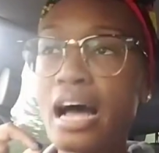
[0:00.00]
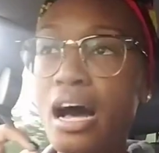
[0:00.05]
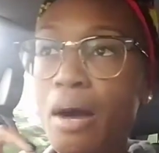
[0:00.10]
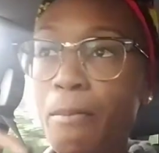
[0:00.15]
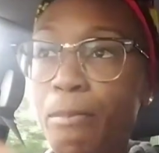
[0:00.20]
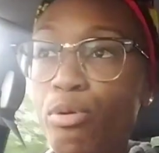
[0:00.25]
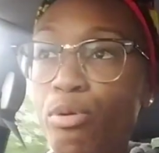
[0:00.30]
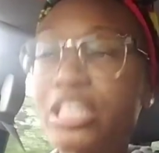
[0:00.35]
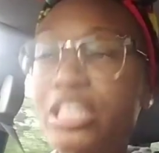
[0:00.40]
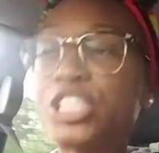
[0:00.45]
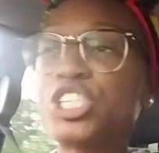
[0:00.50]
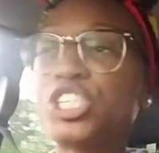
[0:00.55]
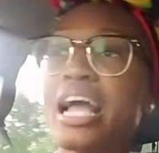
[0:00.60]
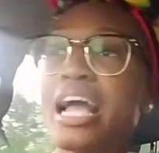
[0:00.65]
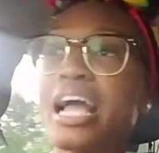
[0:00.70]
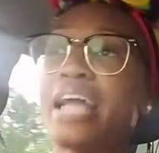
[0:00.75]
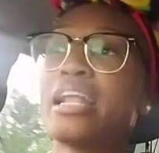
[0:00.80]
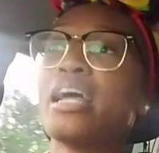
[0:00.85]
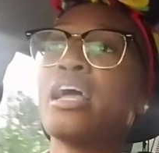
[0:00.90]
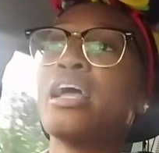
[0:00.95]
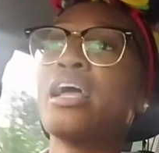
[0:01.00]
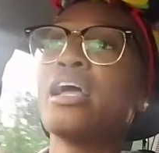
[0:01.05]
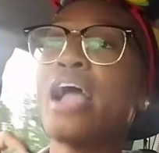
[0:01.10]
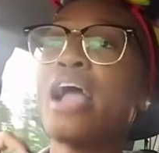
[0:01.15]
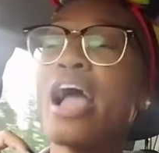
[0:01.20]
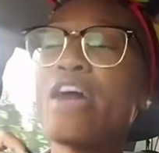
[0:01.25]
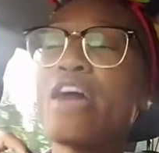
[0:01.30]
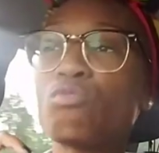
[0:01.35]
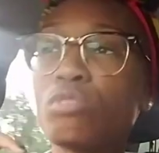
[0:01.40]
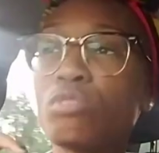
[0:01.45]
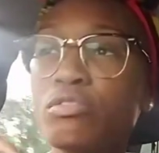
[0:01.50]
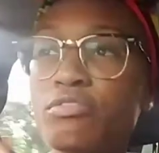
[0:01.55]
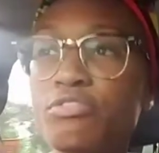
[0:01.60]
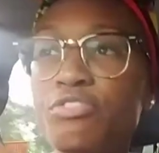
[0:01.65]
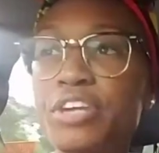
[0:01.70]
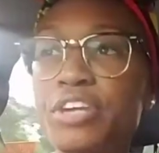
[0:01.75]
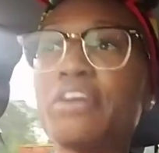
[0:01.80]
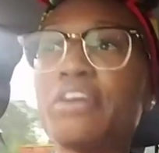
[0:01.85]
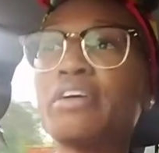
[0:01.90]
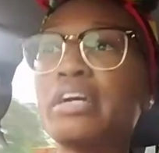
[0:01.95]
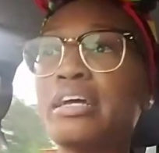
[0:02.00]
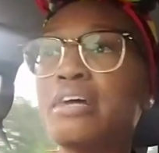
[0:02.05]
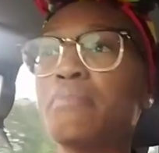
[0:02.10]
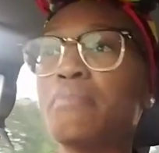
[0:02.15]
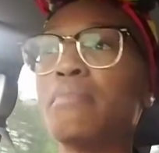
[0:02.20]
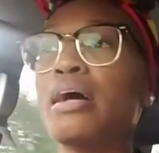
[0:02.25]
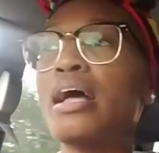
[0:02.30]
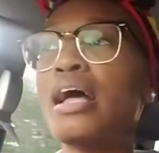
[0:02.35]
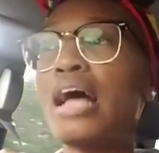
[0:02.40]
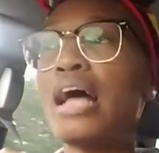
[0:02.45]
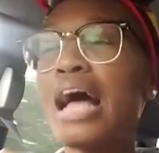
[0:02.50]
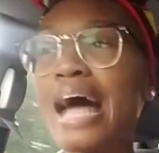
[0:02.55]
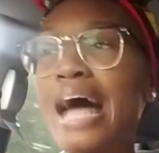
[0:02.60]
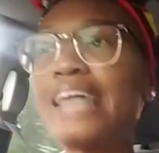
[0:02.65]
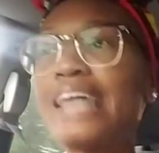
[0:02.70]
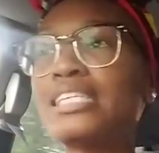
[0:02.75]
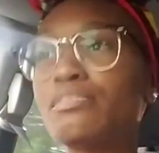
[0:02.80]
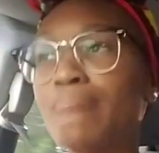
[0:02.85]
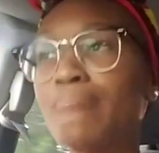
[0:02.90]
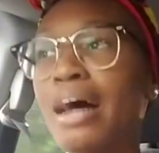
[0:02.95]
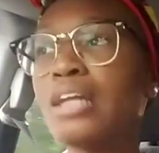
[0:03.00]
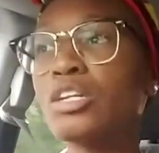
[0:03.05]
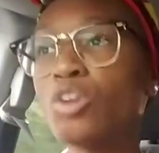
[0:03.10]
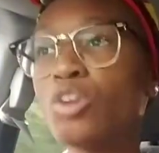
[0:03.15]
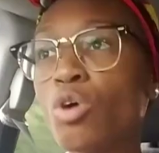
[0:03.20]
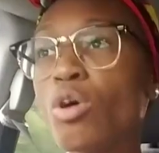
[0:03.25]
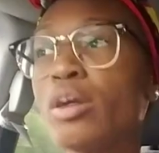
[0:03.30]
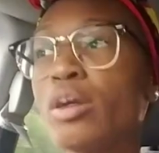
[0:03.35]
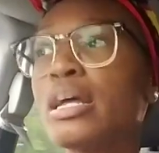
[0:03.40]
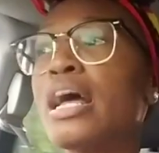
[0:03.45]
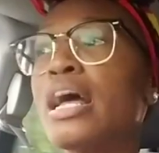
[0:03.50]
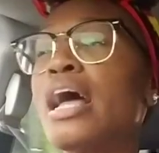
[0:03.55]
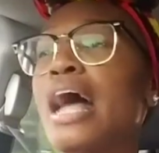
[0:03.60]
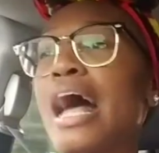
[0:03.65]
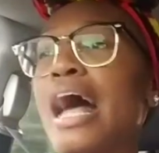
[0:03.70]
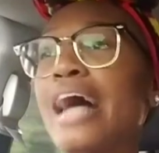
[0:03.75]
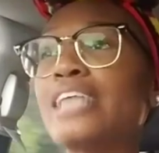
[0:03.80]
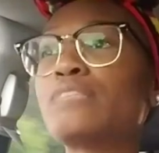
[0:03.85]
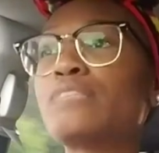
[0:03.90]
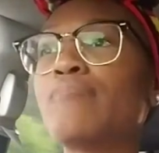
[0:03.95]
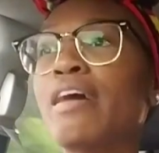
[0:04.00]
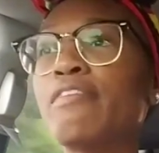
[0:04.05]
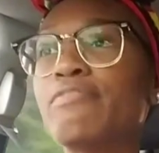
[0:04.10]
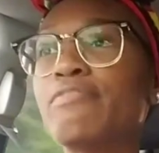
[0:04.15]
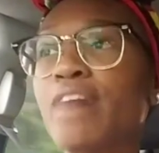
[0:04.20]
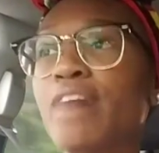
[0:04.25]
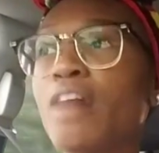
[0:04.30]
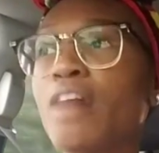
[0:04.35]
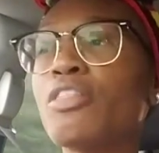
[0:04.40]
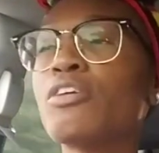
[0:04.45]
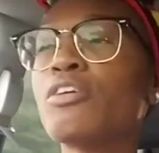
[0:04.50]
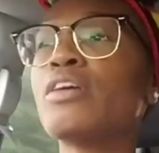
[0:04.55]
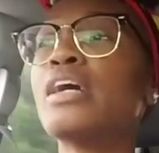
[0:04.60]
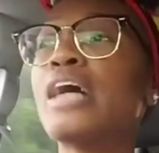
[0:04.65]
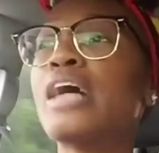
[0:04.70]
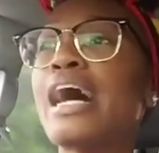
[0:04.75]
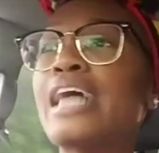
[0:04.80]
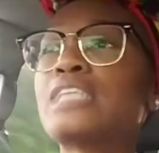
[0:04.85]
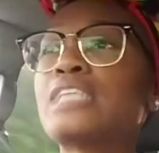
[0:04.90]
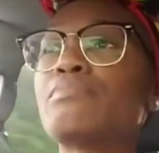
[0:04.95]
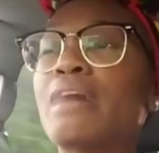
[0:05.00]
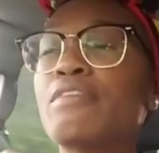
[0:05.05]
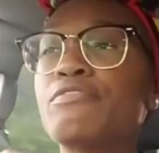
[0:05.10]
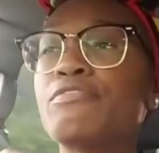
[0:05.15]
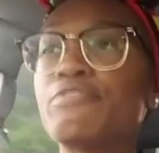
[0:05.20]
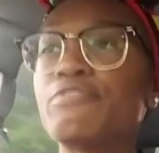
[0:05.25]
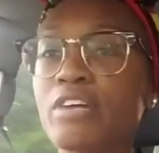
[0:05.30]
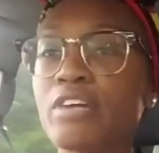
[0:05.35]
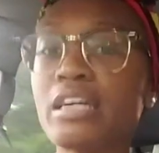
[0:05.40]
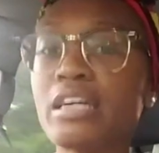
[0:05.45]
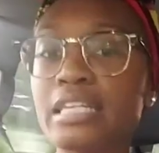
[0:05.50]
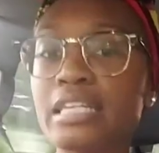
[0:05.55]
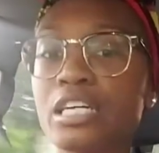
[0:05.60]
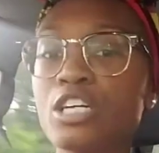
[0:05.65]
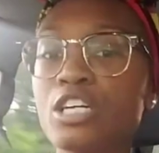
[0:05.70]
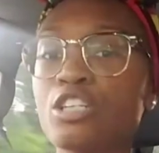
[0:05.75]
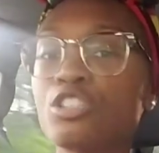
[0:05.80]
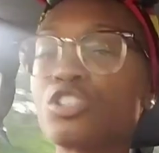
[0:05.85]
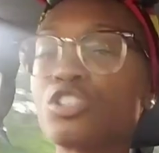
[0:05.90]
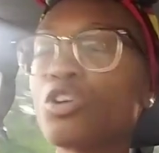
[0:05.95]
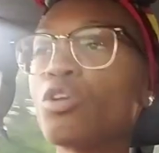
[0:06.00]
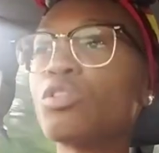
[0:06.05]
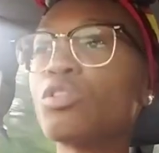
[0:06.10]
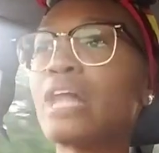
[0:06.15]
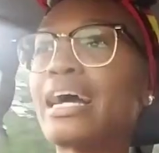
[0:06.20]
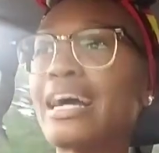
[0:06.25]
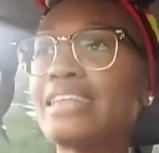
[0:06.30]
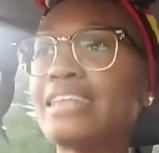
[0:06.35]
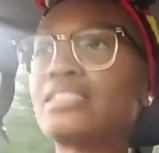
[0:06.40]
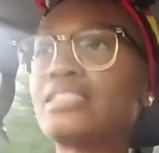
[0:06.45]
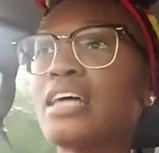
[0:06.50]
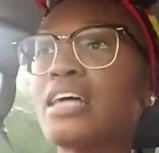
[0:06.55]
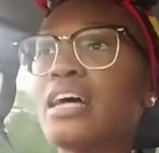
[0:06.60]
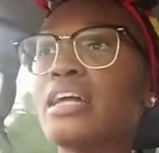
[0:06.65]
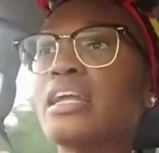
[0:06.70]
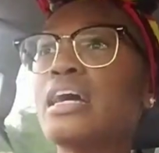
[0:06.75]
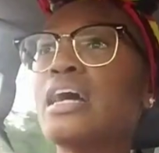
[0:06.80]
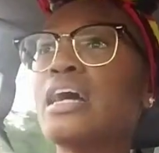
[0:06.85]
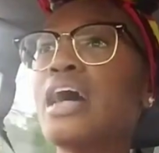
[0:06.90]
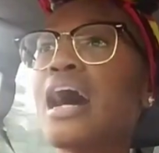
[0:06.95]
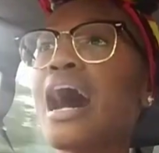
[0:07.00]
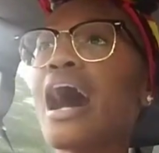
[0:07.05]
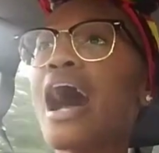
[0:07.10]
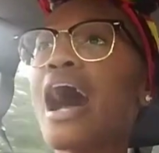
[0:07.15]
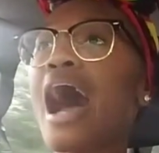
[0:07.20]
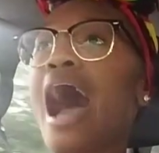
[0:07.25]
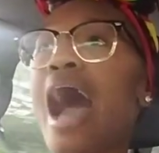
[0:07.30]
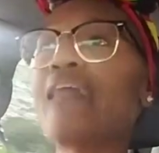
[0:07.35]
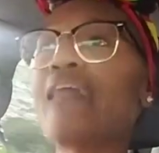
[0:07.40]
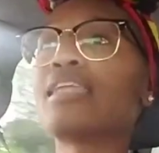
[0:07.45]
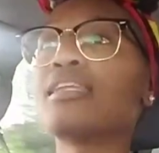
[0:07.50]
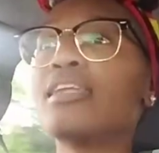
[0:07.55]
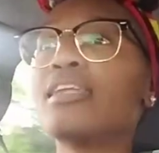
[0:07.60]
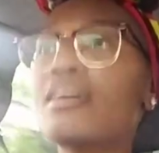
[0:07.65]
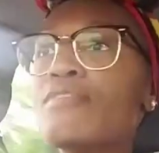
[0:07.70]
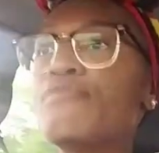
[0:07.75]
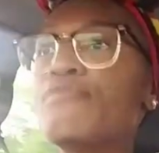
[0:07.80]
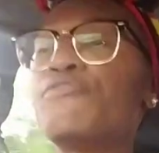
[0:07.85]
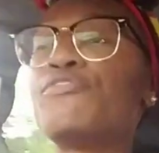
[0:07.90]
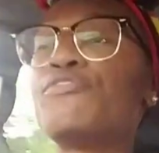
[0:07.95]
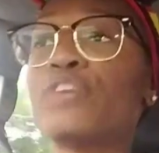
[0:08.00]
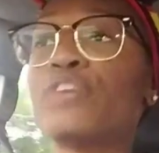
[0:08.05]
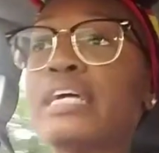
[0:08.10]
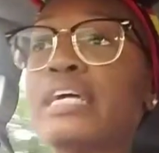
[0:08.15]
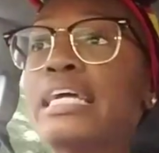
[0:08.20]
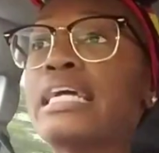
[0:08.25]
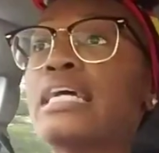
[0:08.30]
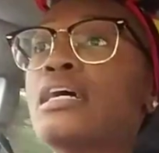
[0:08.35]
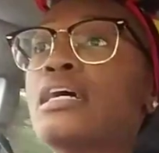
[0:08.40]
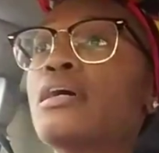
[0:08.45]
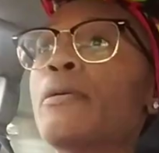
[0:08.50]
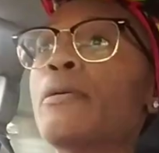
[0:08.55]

appreciate and revere him as my Lord, as my Father, as my friend. So, like I said, I live free,